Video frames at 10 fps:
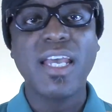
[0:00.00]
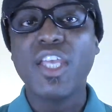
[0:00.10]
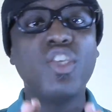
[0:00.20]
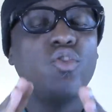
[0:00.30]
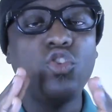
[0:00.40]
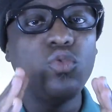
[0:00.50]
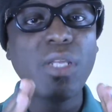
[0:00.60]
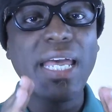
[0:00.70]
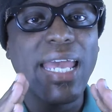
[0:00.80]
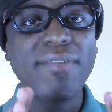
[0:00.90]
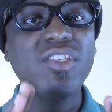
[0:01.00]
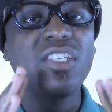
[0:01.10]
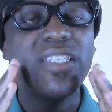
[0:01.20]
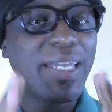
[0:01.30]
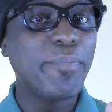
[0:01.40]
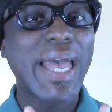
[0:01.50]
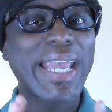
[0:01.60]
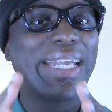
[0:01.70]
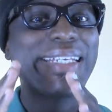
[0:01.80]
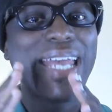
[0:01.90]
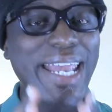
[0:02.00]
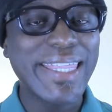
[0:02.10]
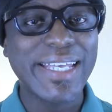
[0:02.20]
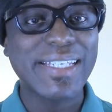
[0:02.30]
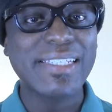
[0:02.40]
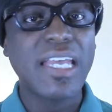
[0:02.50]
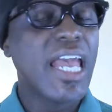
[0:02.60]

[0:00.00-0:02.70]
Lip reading: You do not have to sit back and take this.